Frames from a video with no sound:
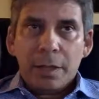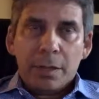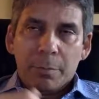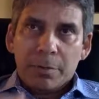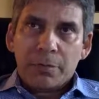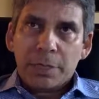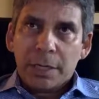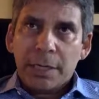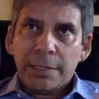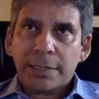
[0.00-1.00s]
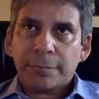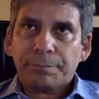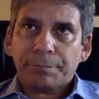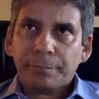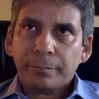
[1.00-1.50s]
number of studies
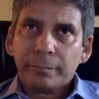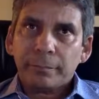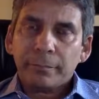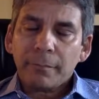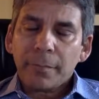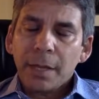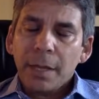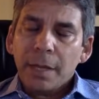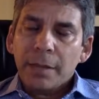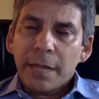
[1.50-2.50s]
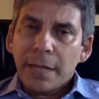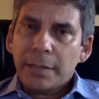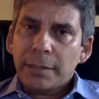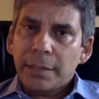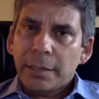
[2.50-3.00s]

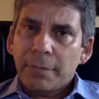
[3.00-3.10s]
that